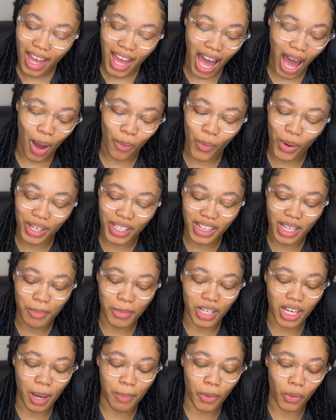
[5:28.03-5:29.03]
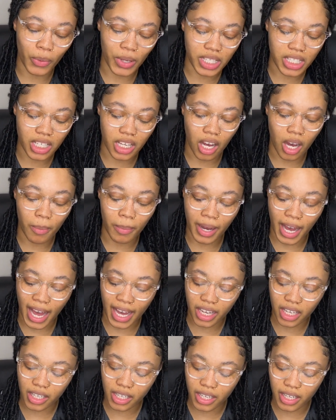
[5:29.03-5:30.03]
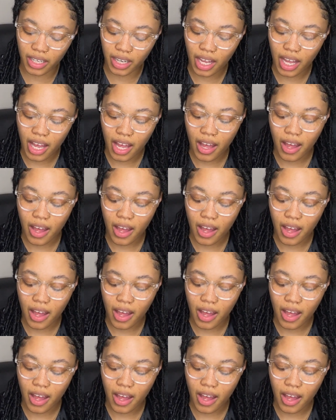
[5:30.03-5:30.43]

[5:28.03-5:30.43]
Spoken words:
I wanted them a couple weeks ago, but I couldn't